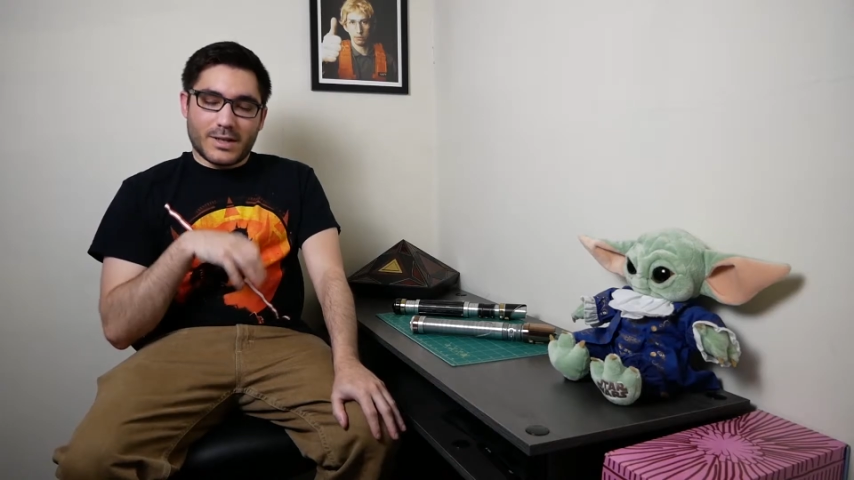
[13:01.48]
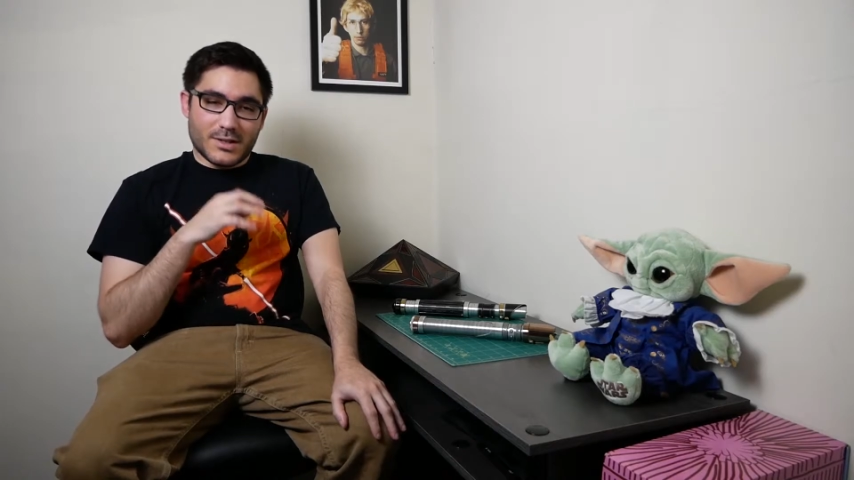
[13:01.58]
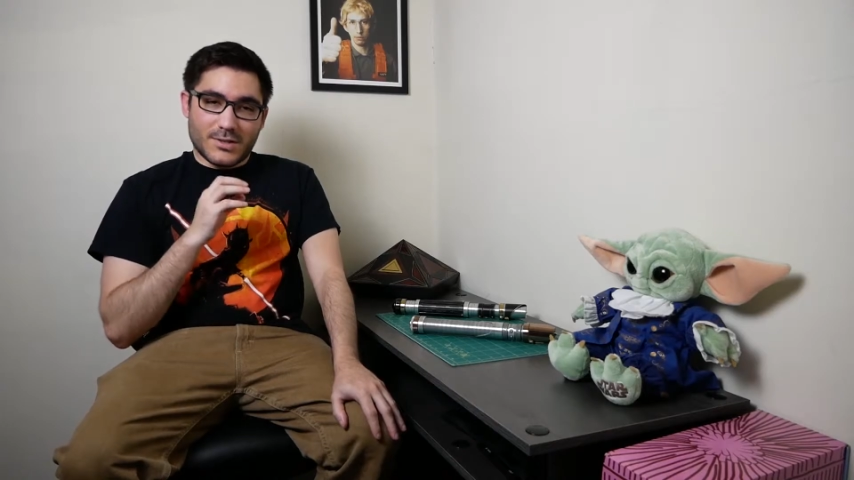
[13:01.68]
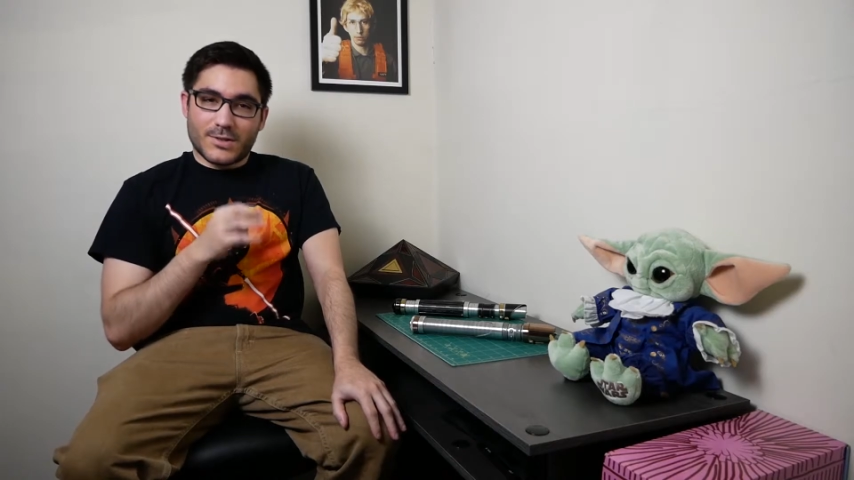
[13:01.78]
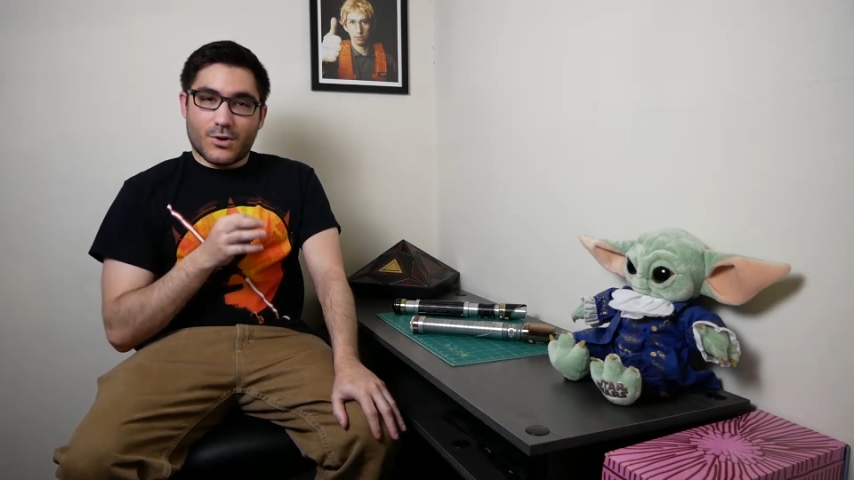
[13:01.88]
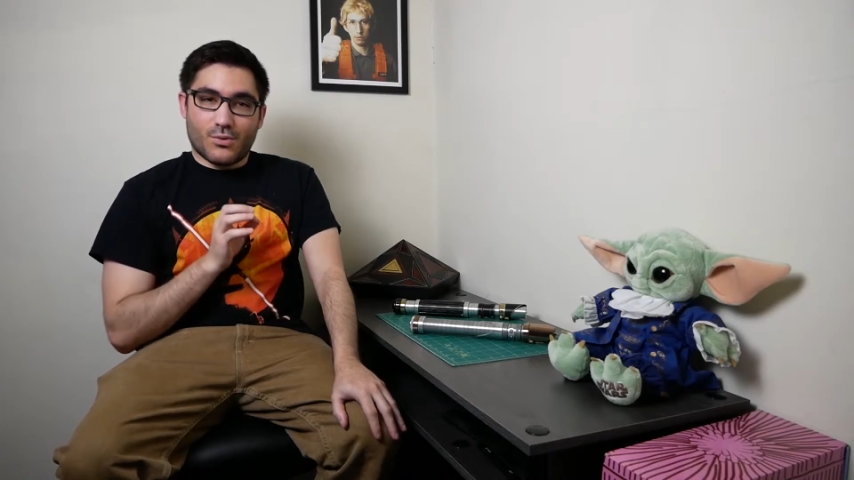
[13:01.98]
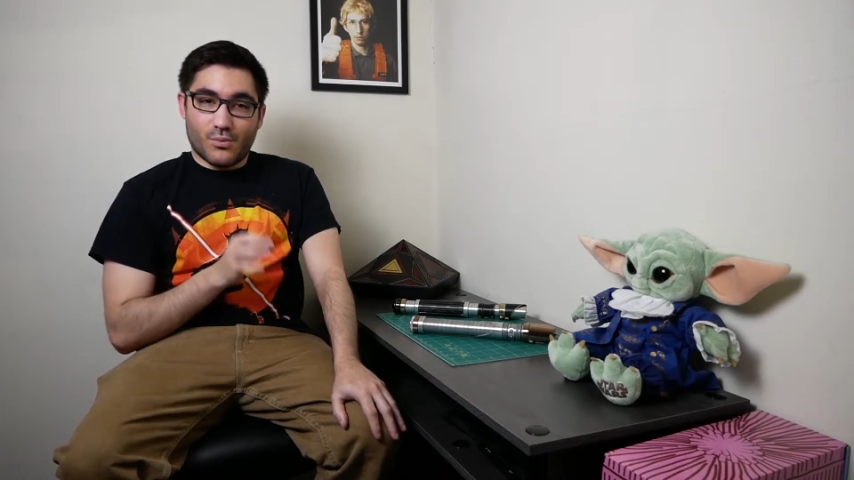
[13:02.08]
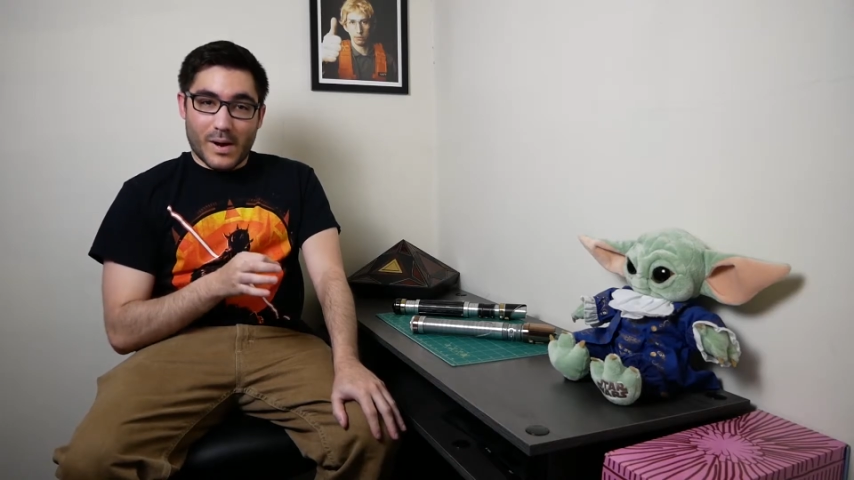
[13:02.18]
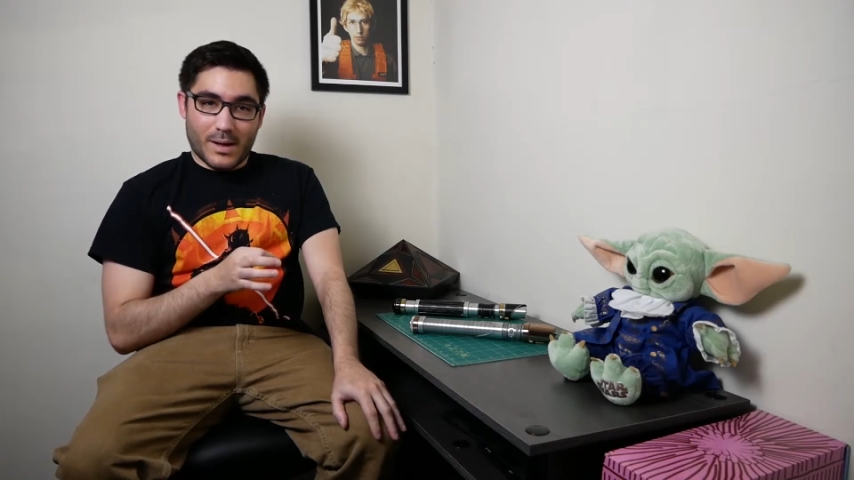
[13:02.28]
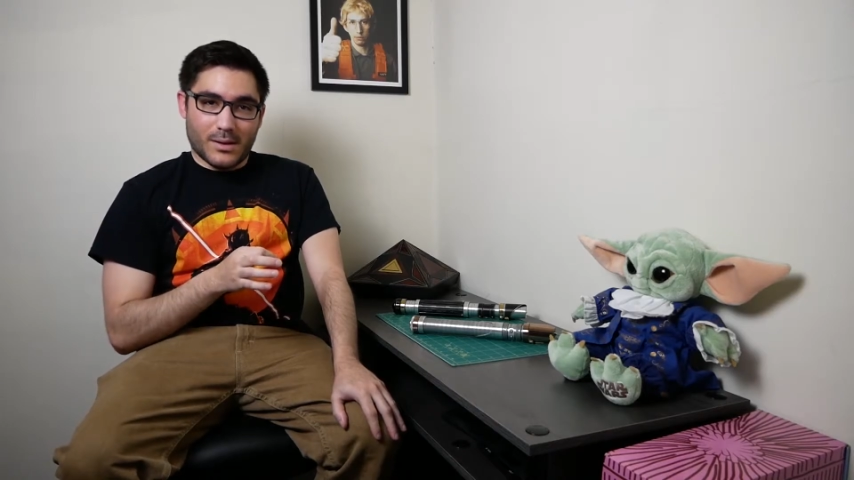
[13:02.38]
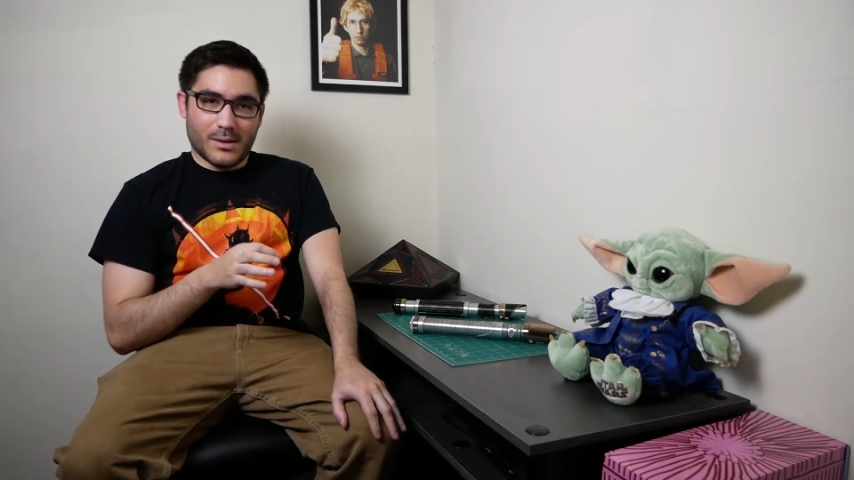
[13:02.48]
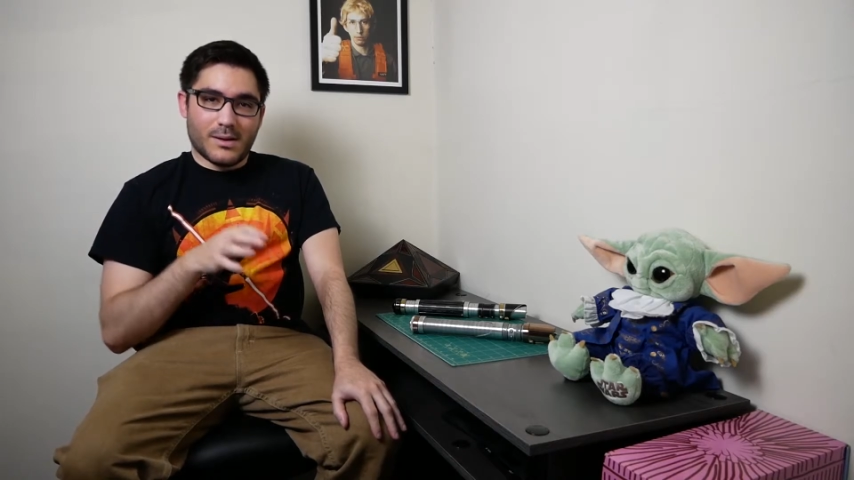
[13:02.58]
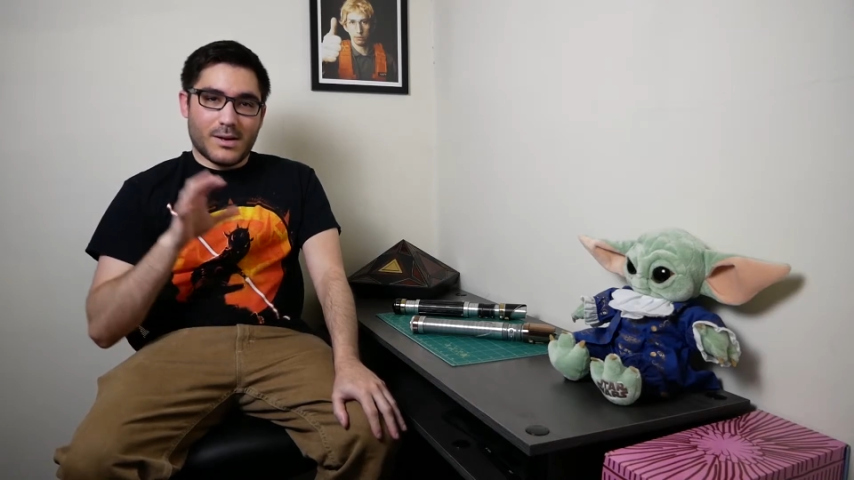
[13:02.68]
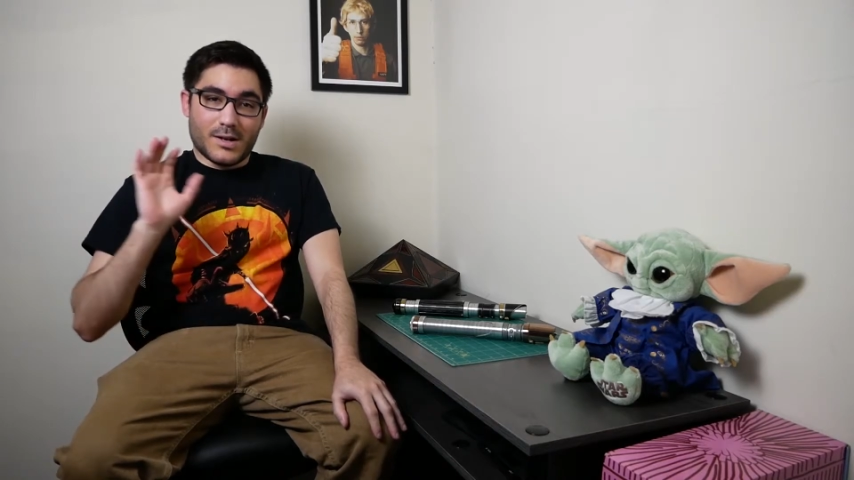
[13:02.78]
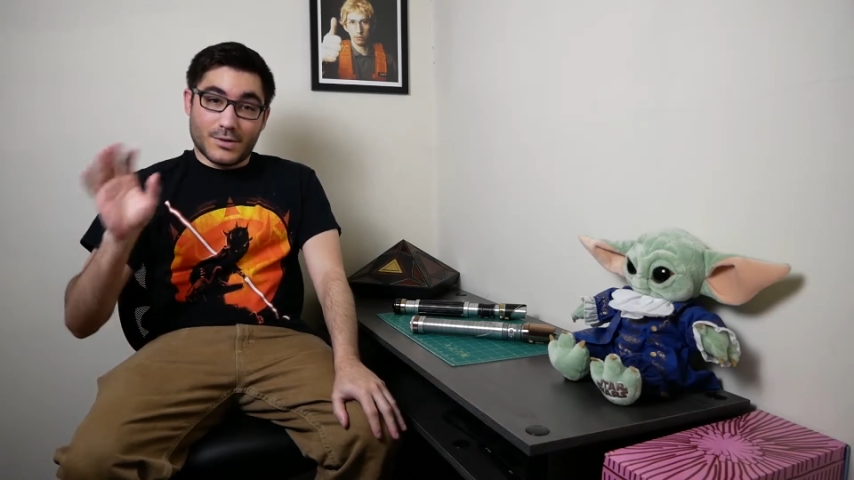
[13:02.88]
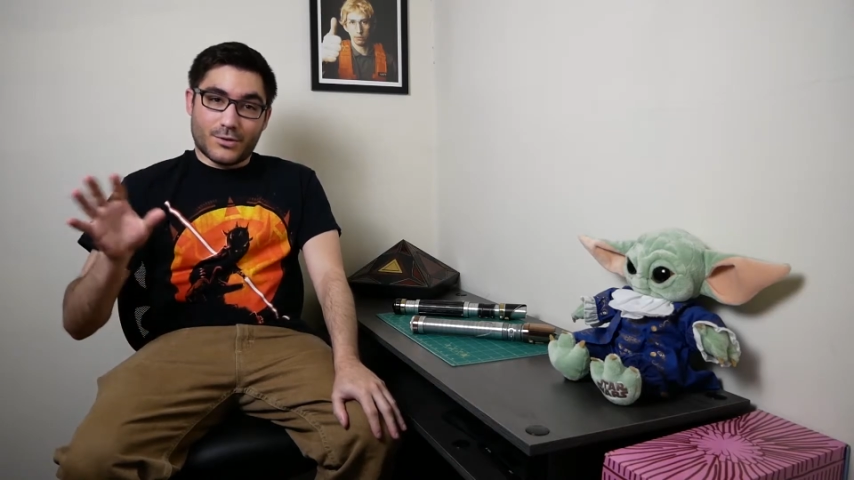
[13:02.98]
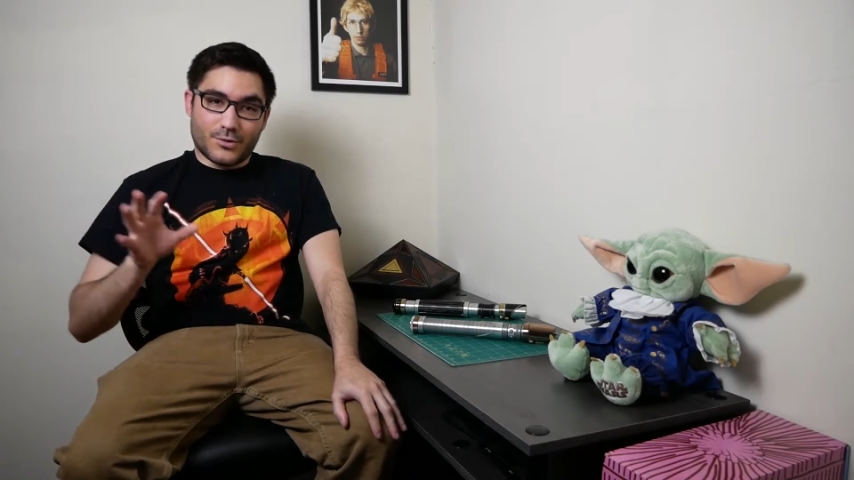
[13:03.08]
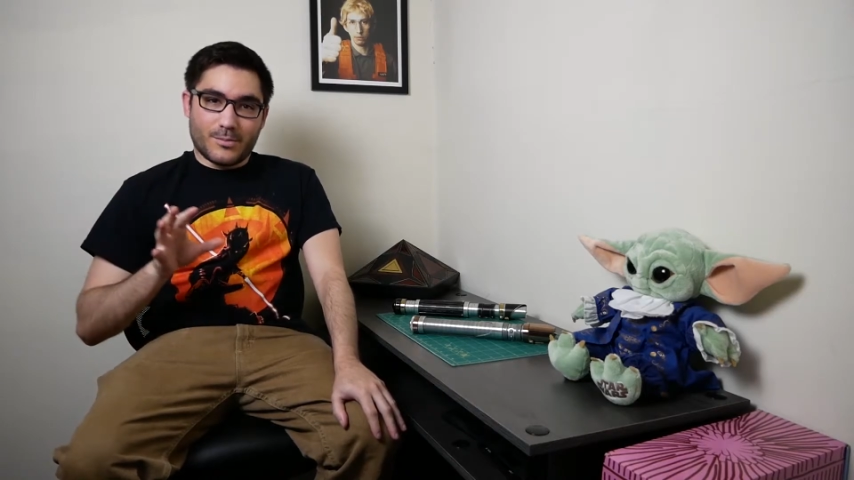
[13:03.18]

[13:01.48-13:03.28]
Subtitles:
and so well on social